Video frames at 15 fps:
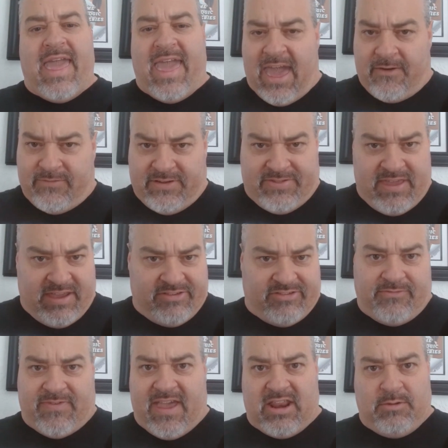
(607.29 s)
Everything is
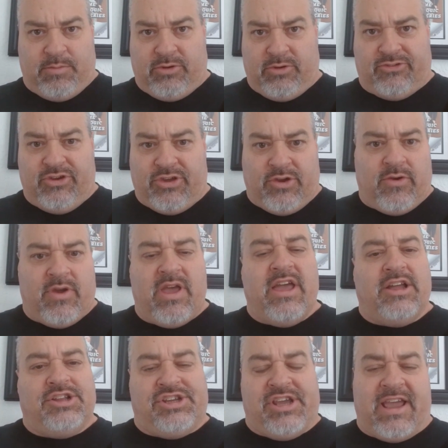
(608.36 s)
available to you.
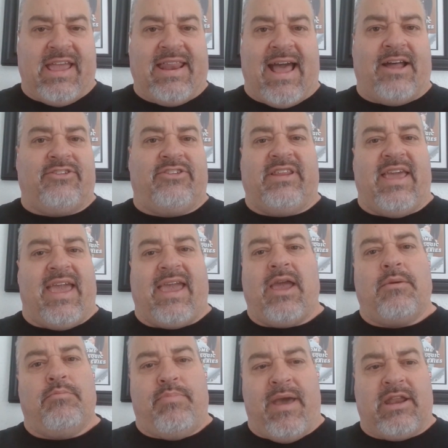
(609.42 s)
Check it out
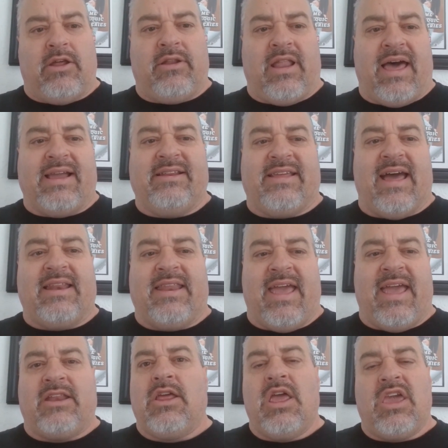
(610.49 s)
today.
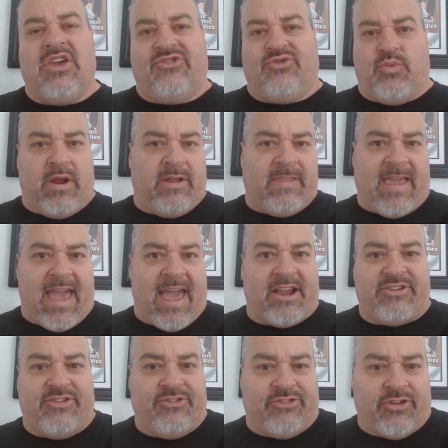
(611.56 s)
BetOnline.net is where the
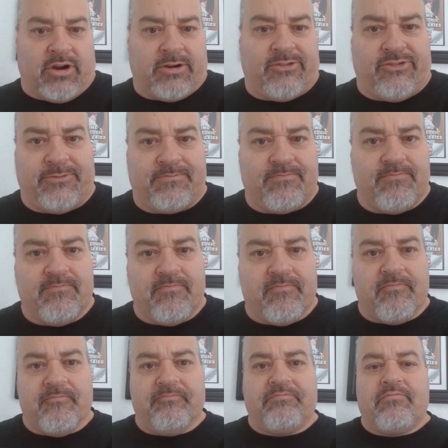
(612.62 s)
action starts.
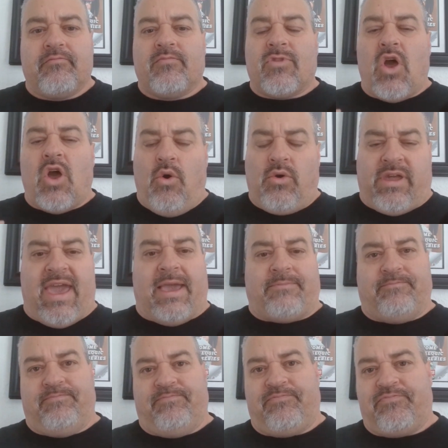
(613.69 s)
Okay,
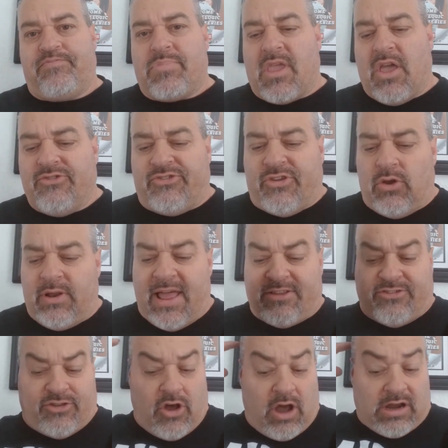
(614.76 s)
so
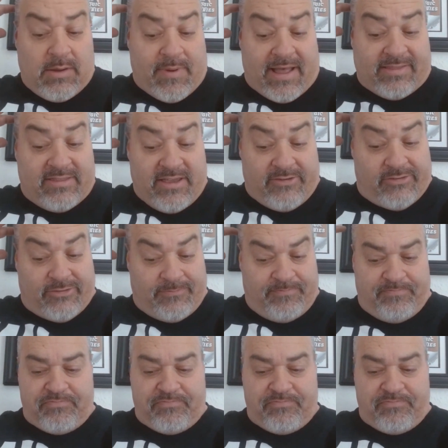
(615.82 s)
let's talk about this.